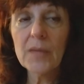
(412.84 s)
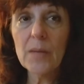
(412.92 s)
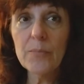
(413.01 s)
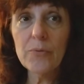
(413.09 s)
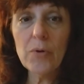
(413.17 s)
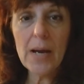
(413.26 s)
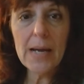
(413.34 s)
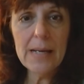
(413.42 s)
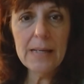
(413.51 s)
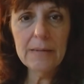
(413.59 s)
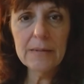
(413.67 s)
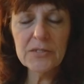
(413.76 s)

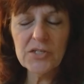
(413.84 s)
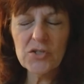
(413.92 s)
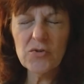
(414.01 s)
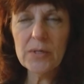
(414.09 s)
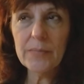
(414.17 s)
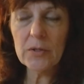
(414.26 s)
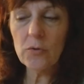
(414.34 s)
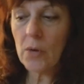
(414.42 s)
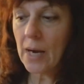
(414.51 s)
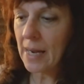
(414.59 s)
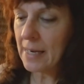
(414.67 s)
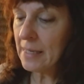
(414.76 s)
pray and scream and
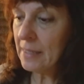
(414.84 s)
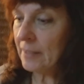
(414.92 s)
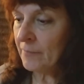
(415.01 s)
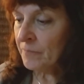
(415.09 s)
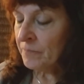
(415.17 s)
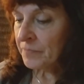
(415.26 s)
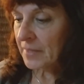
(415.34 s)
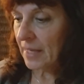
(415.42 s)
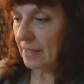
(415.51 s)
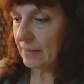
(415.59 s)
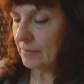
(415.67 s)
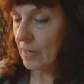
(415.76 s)
cry
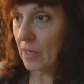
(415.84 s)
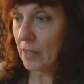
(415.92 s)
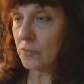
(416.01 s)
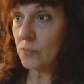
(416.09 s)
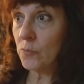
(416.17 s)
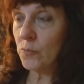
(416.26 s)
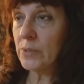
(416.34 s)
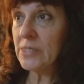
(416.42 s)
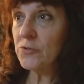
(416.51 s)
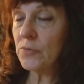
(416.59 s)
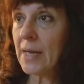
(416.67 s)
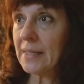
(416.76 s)
and uh,
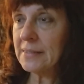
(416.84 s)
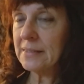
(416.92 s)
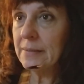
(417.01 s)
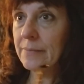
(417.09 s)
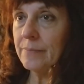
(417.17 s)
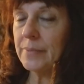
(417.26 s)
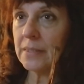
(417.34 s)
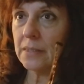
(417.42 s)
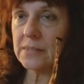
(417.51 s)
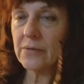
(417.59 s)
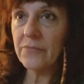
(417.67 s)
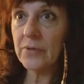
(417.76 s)
redirect
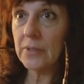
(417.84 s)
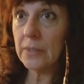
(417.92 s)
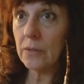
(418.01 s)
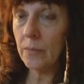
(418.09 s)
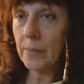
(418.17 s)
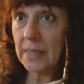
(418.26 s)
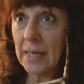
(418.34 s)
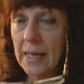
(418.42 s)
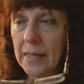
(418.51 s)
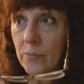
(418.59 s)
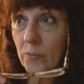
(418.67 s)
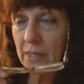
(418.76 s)
because I feel like, oh my
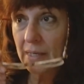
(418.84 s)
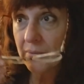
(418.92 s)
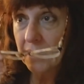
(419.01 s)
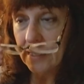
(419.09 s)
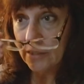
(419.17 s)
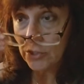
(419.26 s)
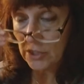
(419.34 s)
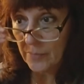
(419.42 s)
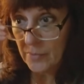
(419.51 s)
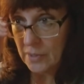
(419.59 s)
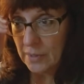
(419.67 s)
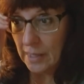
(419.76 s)
God, I'm right on the edge. I'm
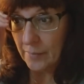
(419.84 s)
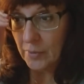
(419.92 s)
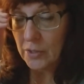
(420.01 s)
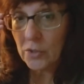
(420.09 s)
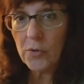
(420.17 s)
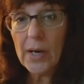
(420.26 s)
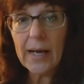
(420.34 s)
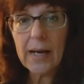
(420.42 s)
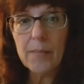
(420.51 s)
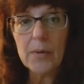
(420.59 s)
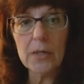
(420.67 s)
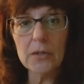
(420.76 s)
gonna, I'm gonna crack.
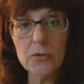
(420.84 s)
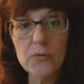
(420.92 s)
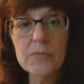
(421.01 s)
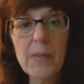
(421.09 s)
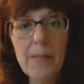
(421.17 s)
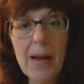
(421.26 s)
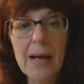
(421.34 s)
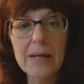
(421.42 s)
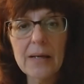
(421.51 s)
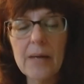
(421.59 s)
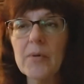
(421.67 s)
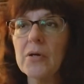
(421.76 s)
I'm gonna lose my
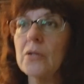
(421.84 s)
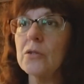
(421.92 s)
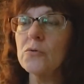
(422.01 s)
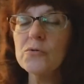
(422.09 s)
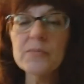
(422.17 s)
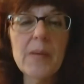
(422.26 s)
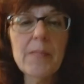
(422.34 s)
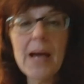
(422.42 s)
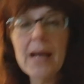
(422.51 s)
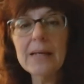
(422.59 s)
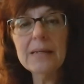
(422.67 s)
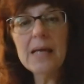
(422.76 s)
mind. I'm gonna lose my
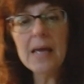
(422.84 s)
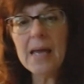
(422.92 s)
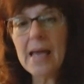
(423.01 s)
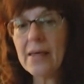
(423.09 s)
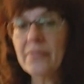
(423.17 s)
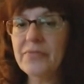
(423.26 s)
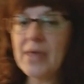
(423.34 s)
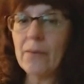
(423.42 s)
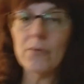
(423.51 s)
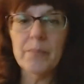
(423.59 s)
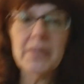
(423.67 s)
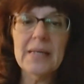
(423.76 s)
mind, and that
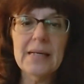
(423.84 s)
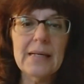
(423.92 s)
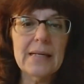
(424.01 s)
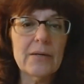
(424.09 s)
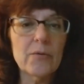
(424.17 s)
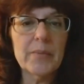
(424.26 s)
will be it, and it will